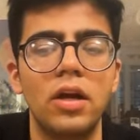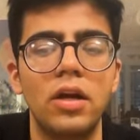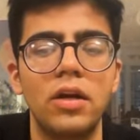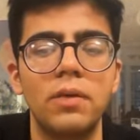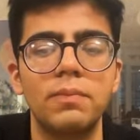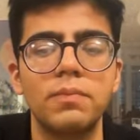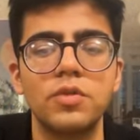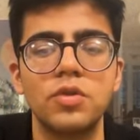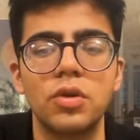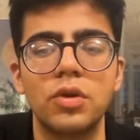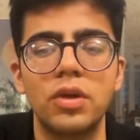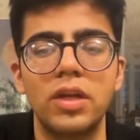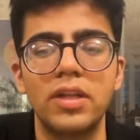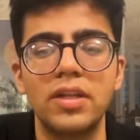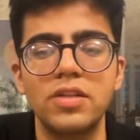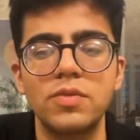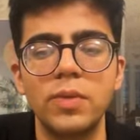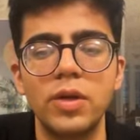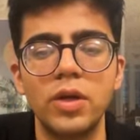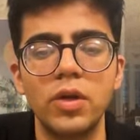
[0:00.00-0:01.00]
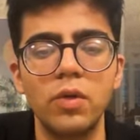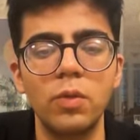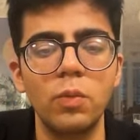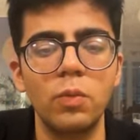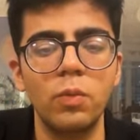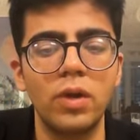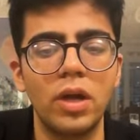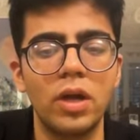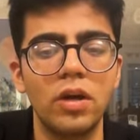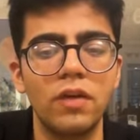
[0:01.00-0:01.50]
So in this video
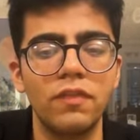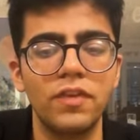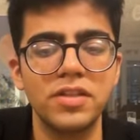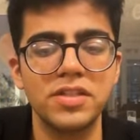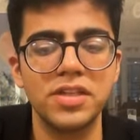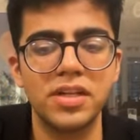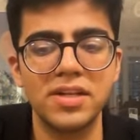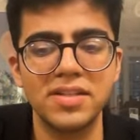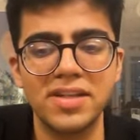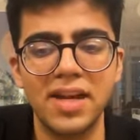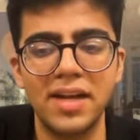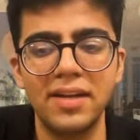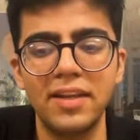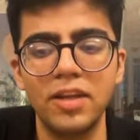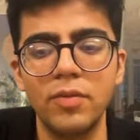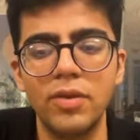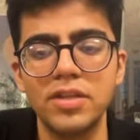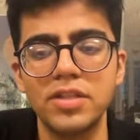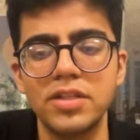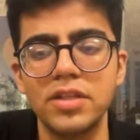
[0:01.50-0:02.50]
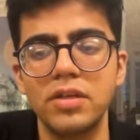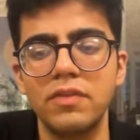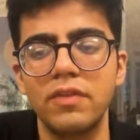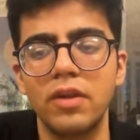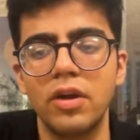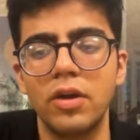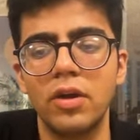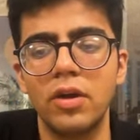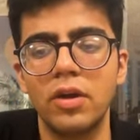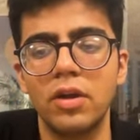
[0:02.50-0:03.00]
we are going to first understand the question. I'm
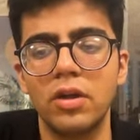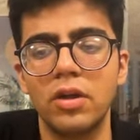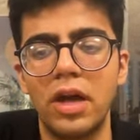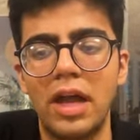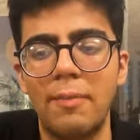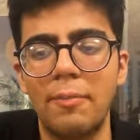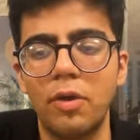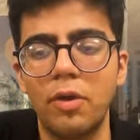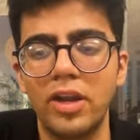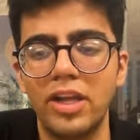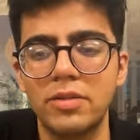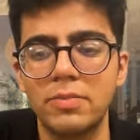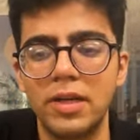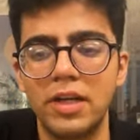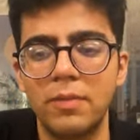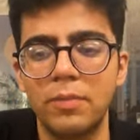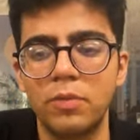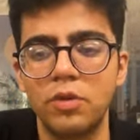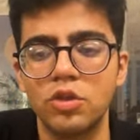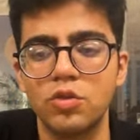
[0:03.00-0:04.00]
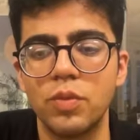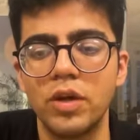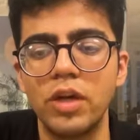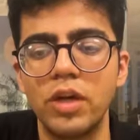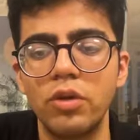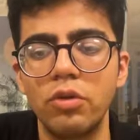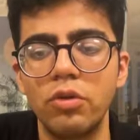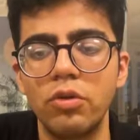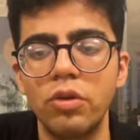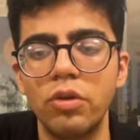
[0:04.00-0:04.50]
going to explain approach 1
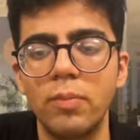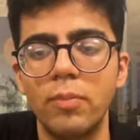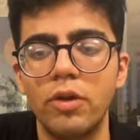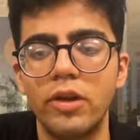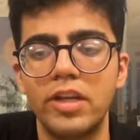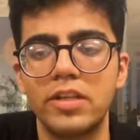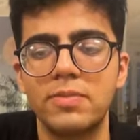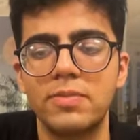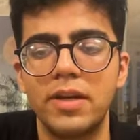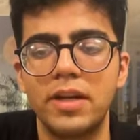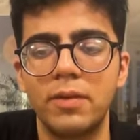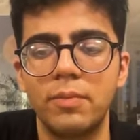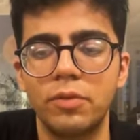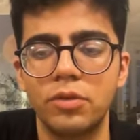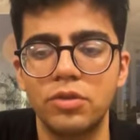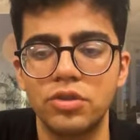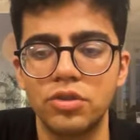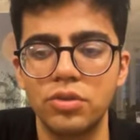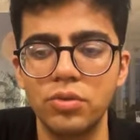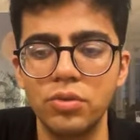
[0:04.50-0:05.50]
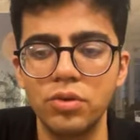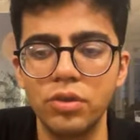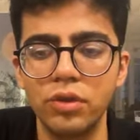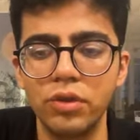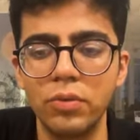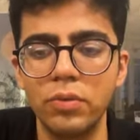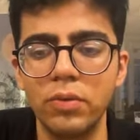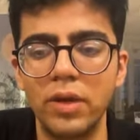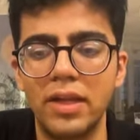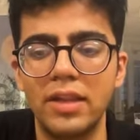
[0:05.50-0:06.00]
to you, I'm going to explain approach 2 to
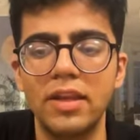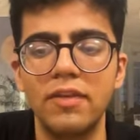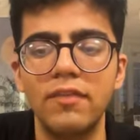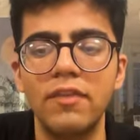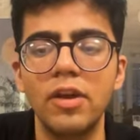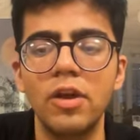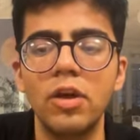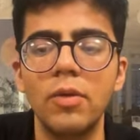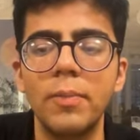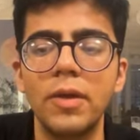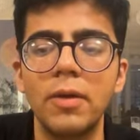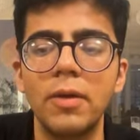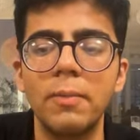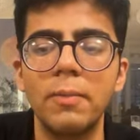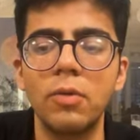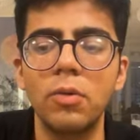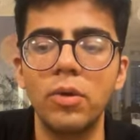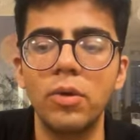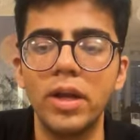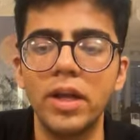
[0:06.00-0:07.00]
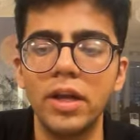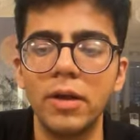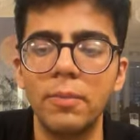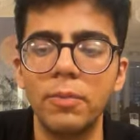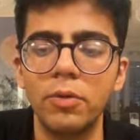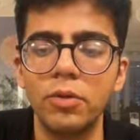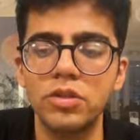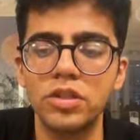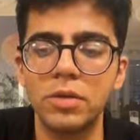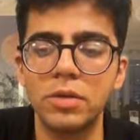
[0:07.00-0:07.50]
you, and then we're going to be coding
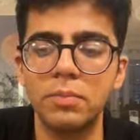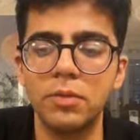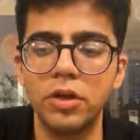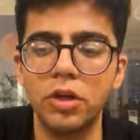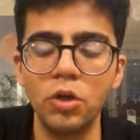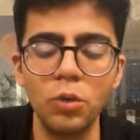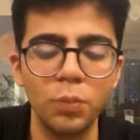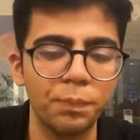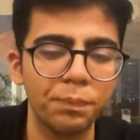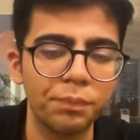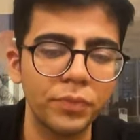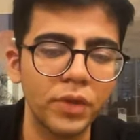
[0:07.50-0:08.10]
approach number 2.